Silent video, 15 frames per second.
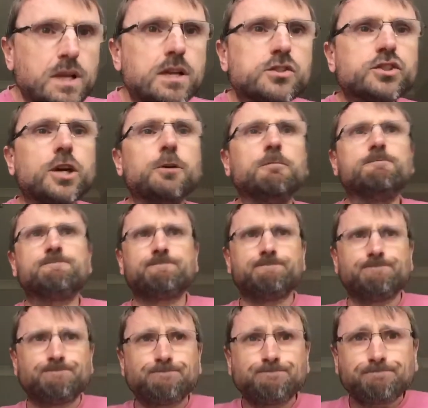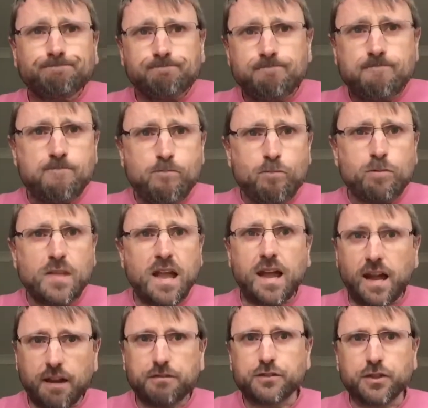So,
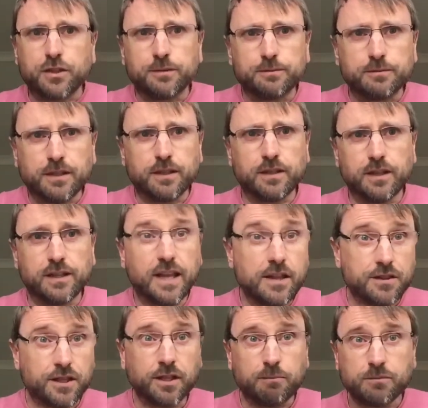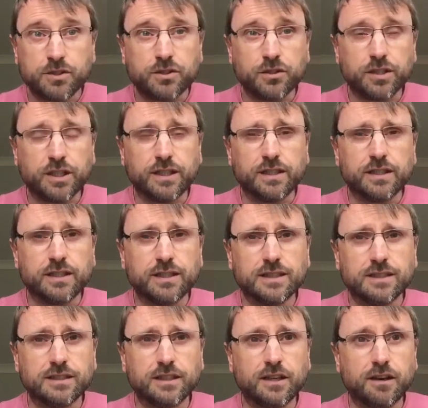after a lengthy study,
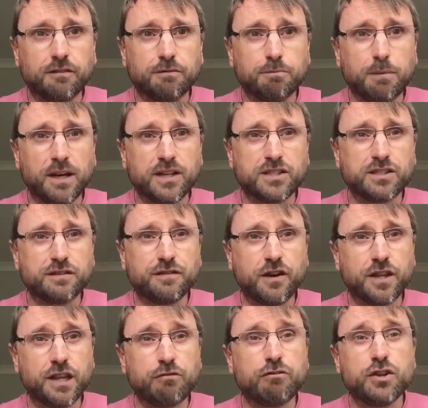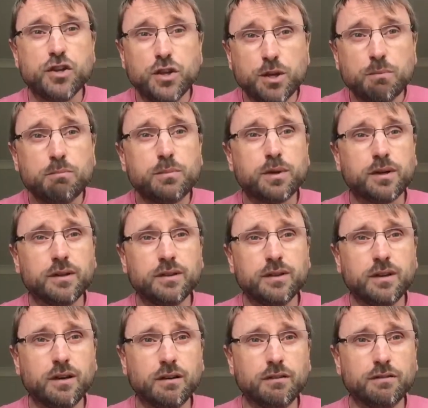I've managed to find there are a number
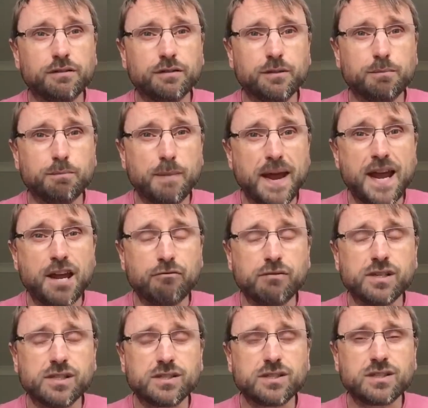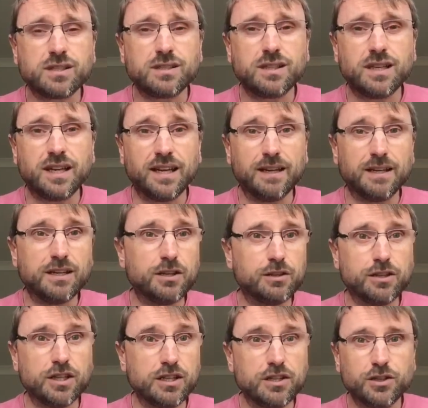of Marys in
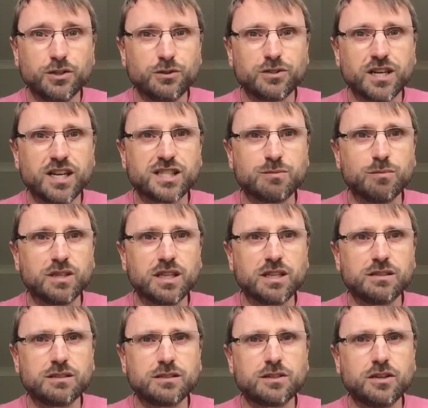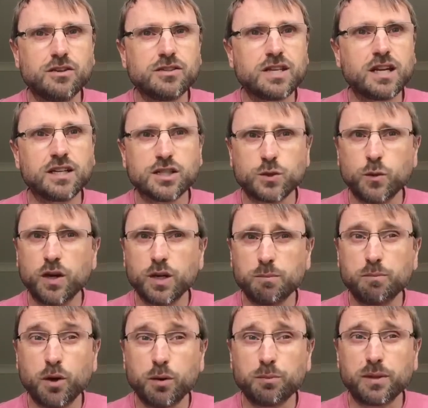the New Testament. It turns out it's quite a
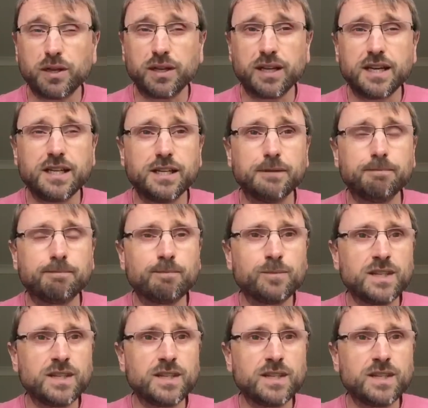popular name.